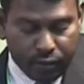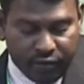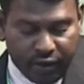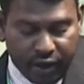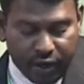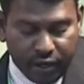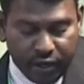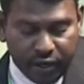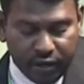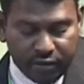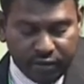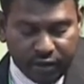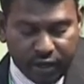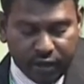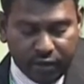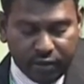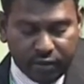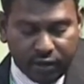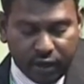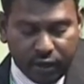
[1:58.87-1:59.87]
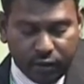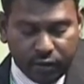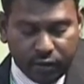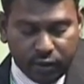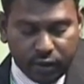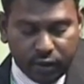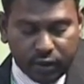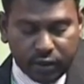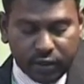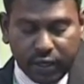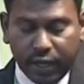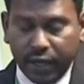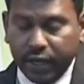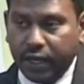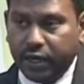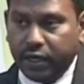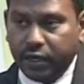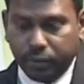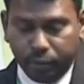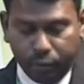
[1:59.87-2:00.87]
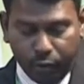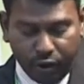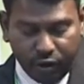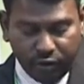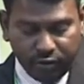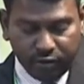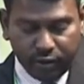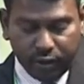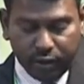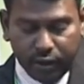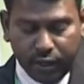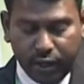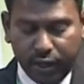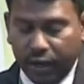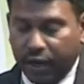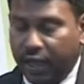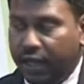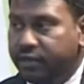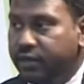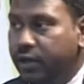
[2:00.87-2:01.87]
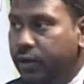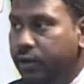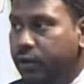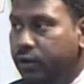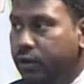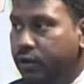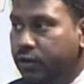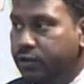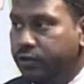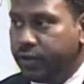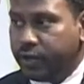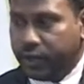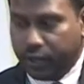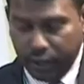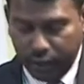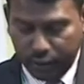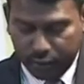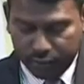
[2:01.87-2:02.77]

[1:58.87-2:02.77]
findings and results, targeted points, and last I will close with